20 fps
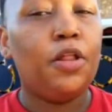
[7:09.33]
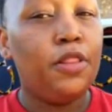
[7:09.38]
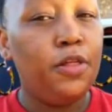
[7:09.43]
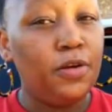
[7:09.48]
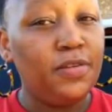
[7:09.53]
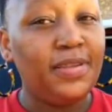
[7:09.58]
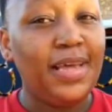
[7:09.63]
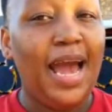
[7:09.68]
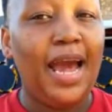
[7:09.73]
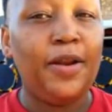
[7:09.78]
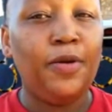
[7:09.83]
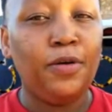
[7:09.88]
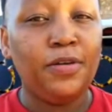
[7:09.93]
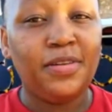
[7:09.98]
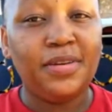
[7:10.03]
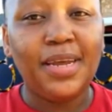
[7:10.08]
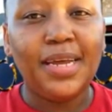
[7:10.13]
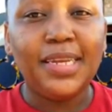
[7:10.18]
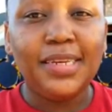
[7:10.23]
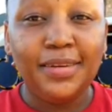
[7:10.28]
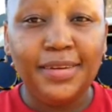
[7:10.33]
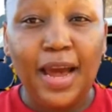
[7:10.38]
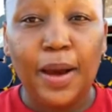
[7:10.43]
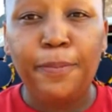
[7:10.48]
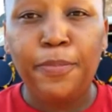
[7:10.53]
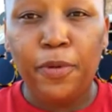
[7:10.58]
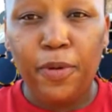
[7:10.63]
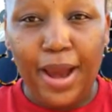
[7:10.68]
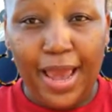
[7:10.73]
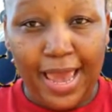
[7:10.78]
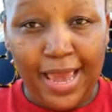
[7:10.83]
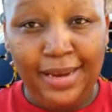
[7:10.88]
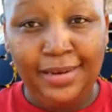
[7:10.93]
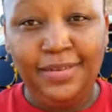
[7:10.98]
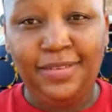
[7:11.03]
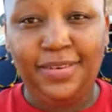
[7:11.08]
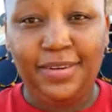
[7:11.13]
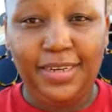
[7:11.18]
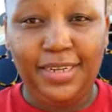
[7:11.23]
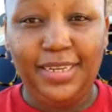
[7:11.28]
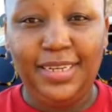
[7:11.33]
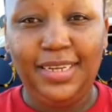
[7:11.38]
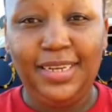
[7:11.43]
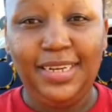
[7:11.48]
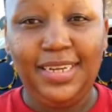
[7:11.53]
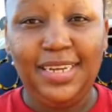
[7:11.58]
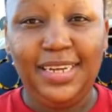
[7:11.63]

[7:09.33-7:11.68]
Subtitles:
Those are not double entry